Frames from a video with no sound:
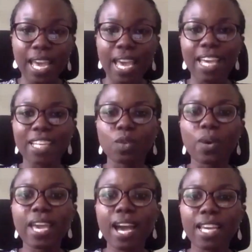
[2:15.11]
and
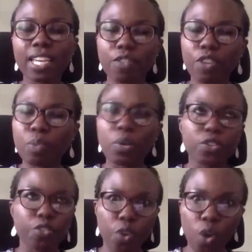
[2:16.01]
where
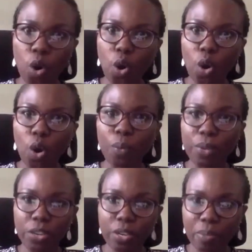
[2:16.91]
11.4 million